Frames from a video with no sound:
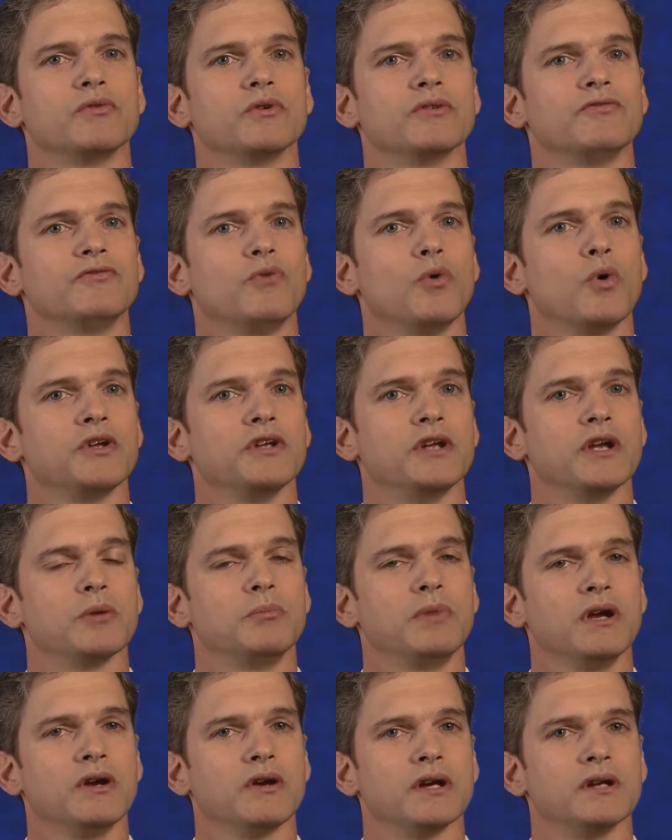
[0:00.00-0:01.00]
a 4-year
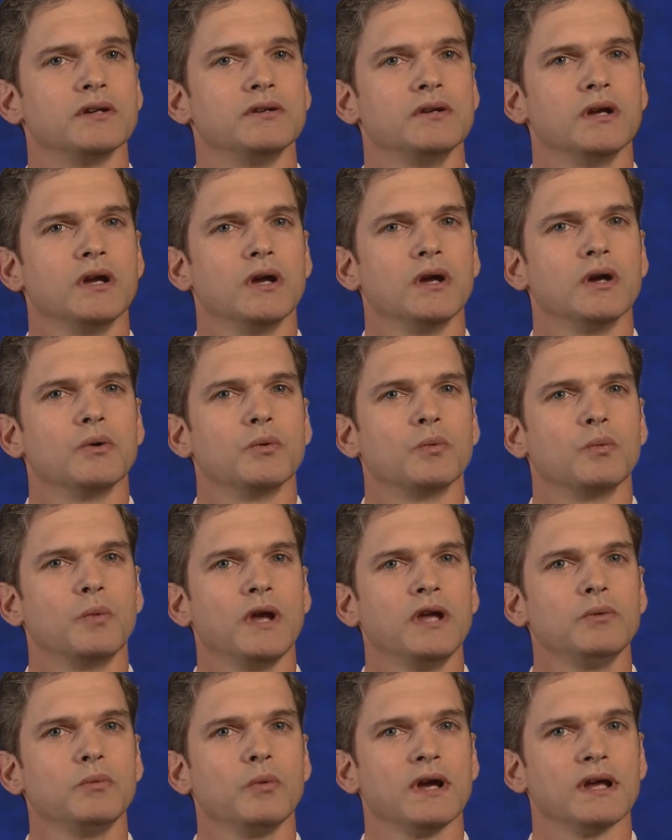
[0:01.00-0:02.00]
period,
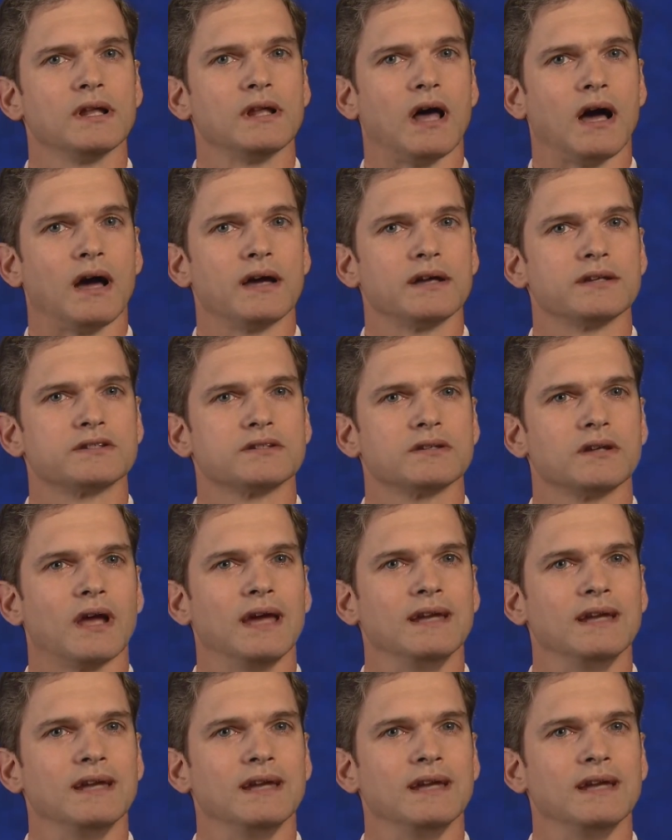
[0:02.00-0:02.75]
we realized